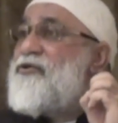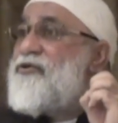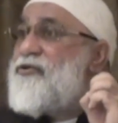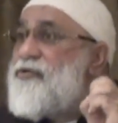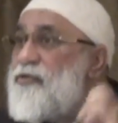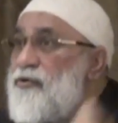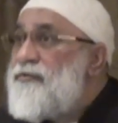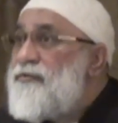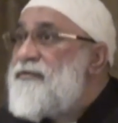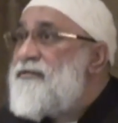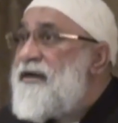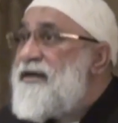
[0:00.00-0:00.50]

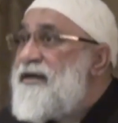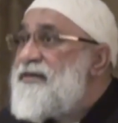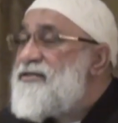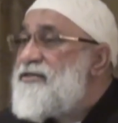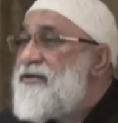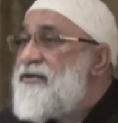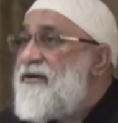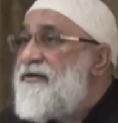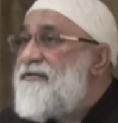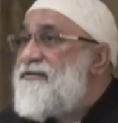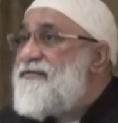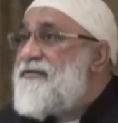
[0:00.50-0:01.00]

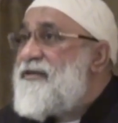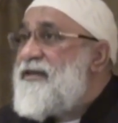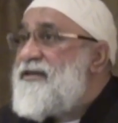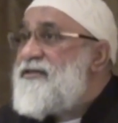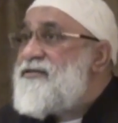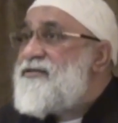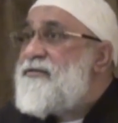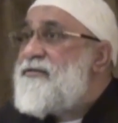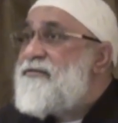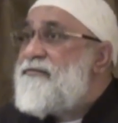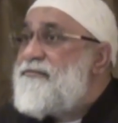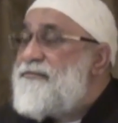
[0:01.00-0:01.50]
ruthless of
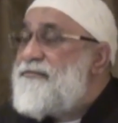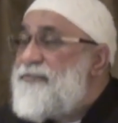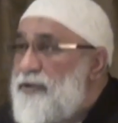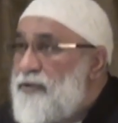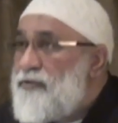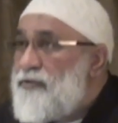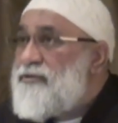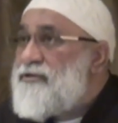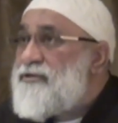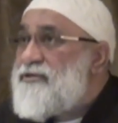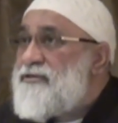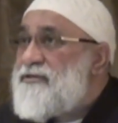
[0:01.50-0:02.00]
these
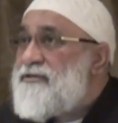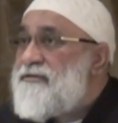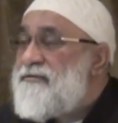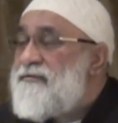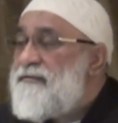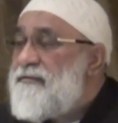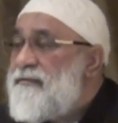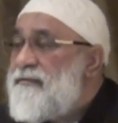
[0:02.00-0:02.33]
brutes.